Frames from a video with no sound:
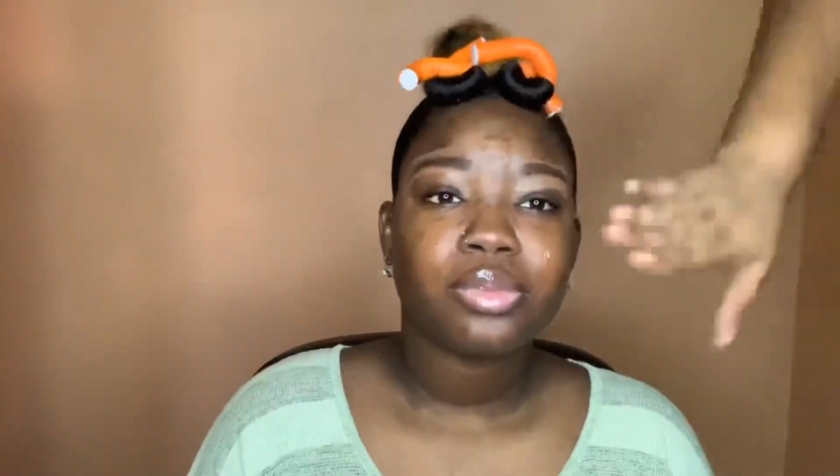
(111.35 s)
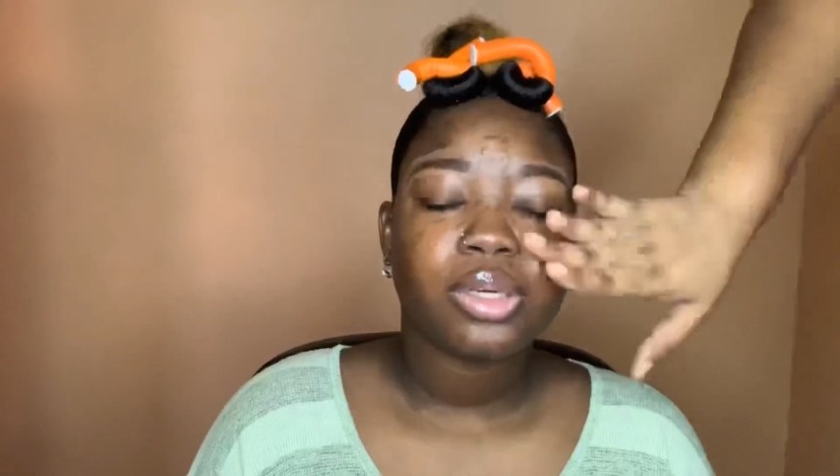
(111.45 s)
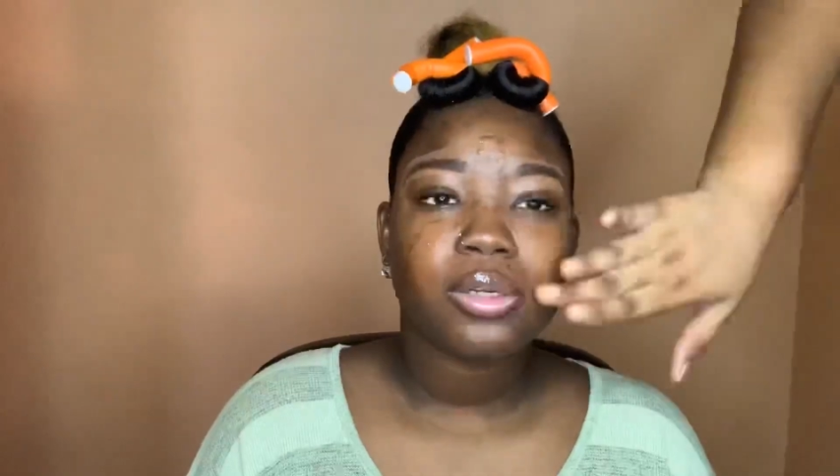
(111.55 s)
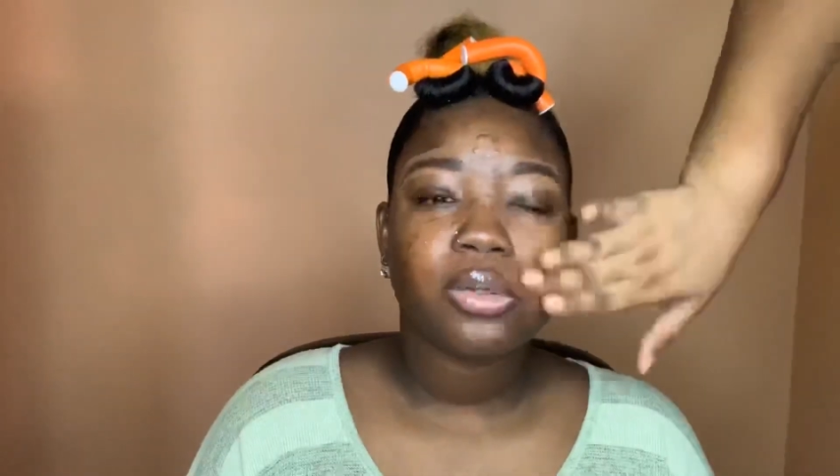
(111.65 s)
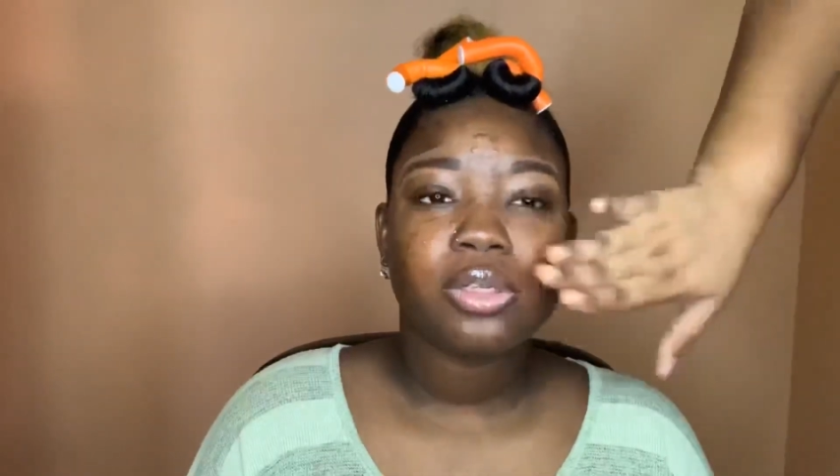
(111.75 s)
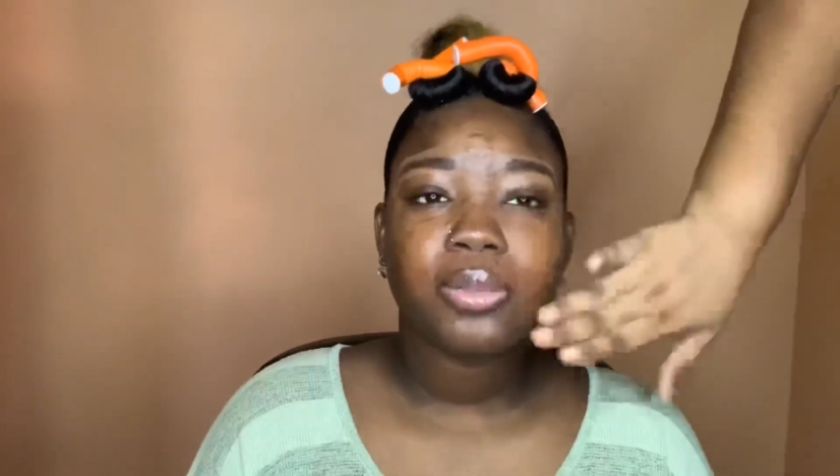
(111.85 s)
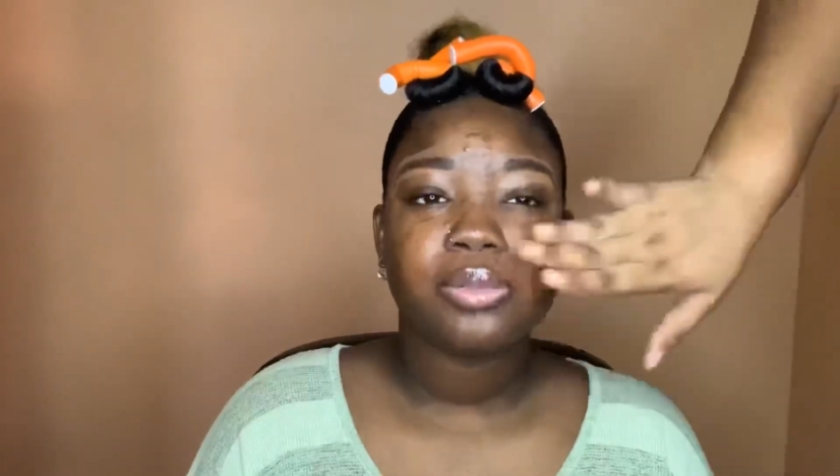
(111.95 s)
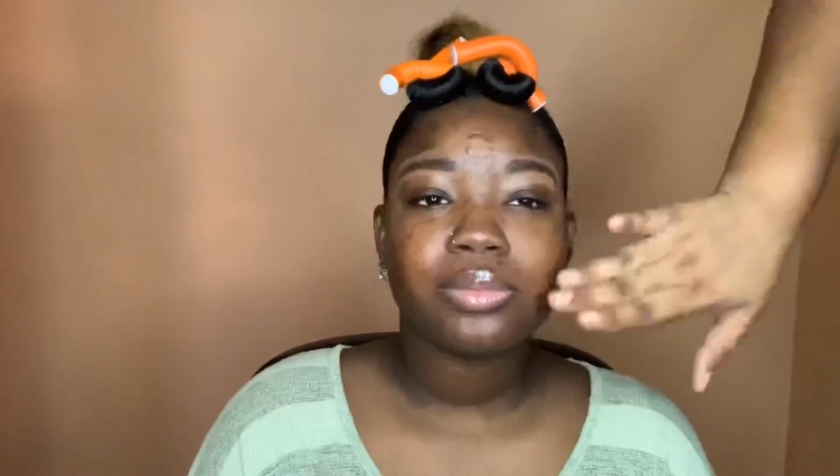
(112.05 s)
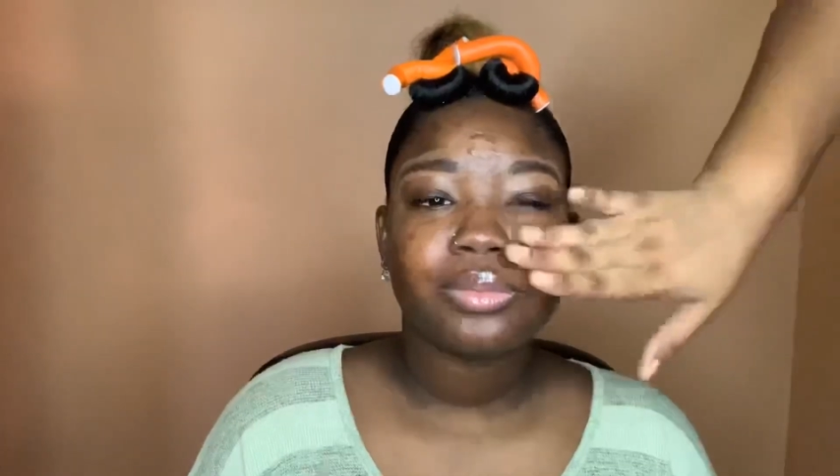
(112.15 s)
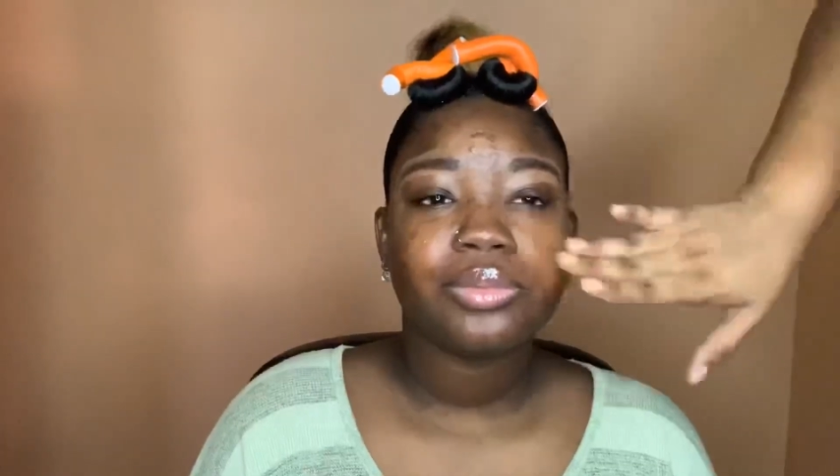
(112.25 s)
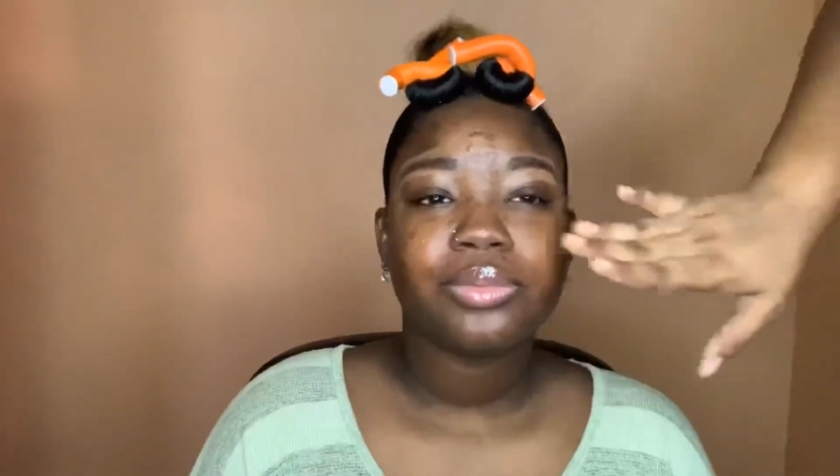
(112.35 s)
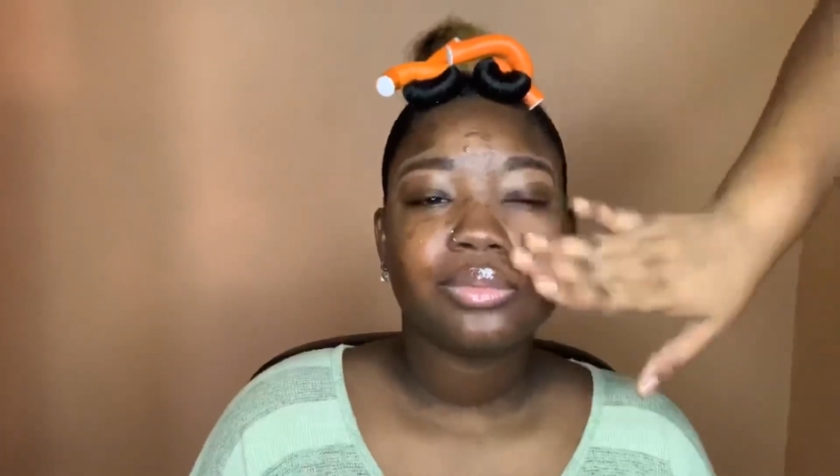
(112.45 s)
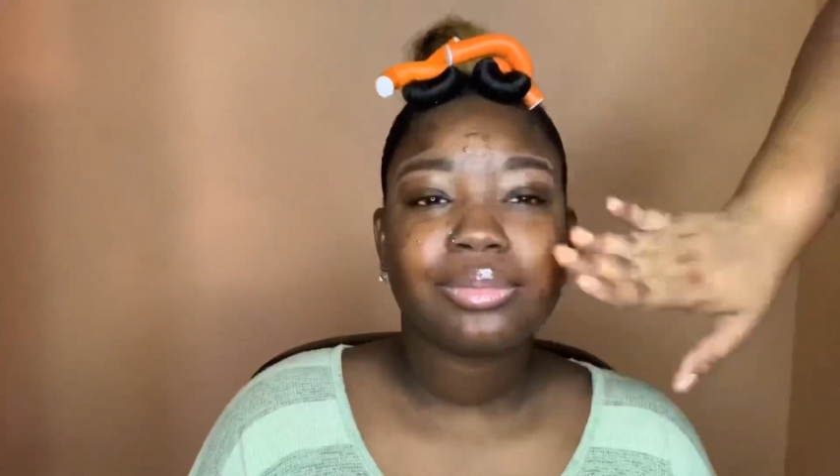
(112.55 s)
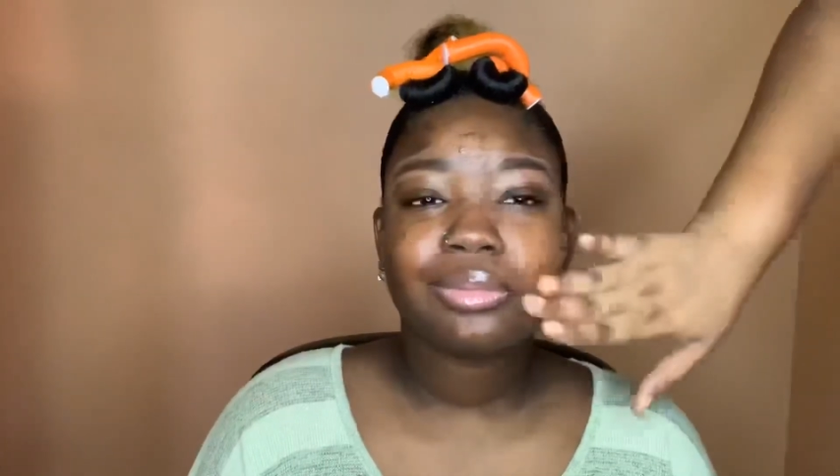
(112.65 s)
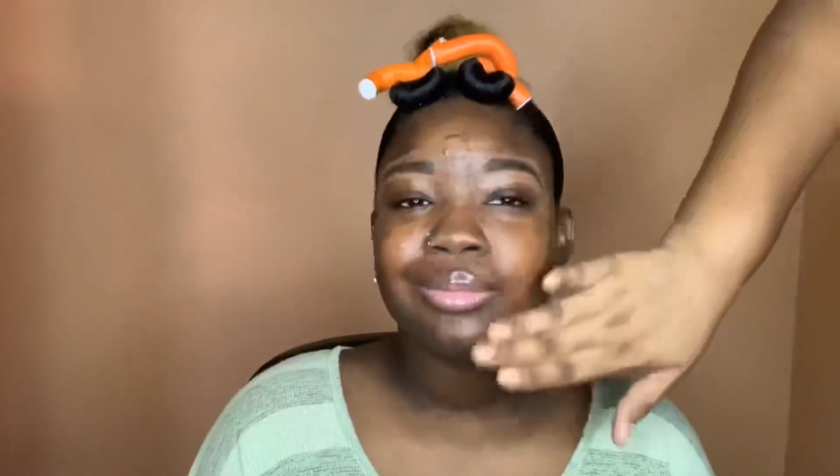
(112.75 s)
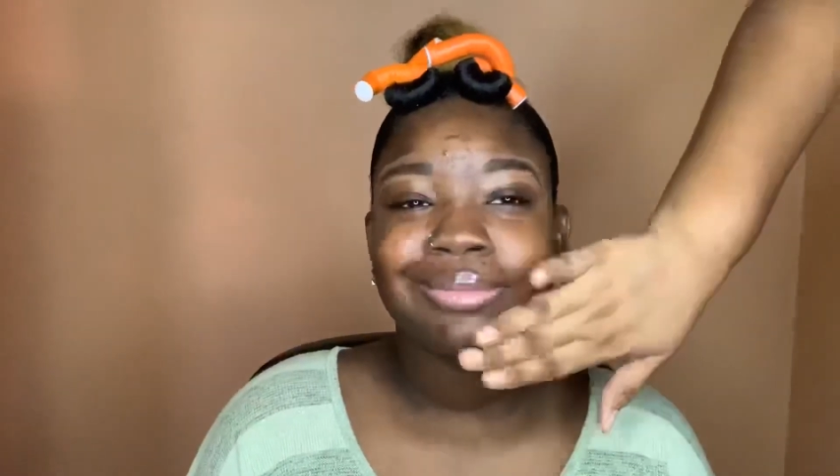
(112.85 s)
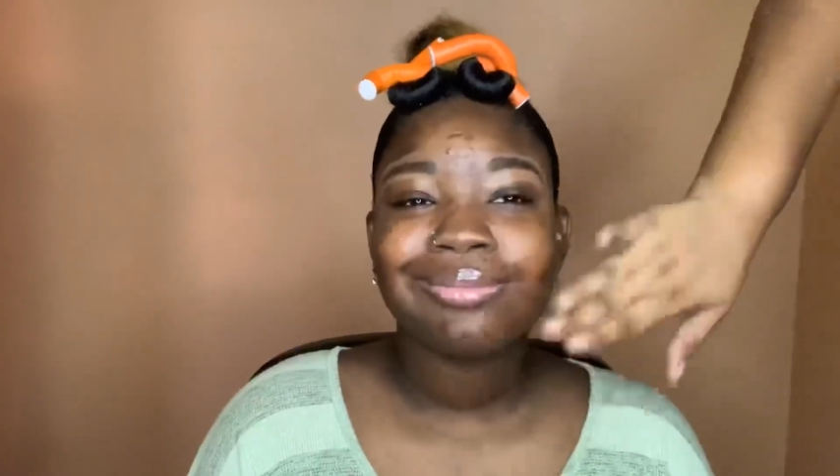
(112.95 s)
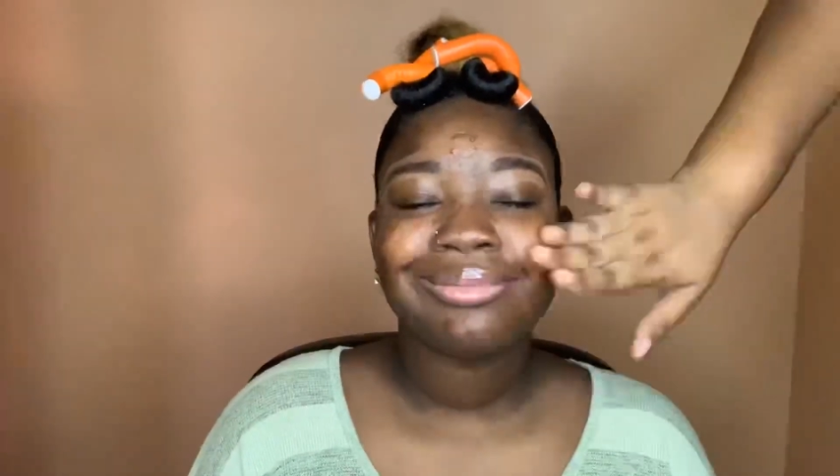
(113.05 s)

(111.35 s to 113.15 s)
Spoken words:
oily skin like me,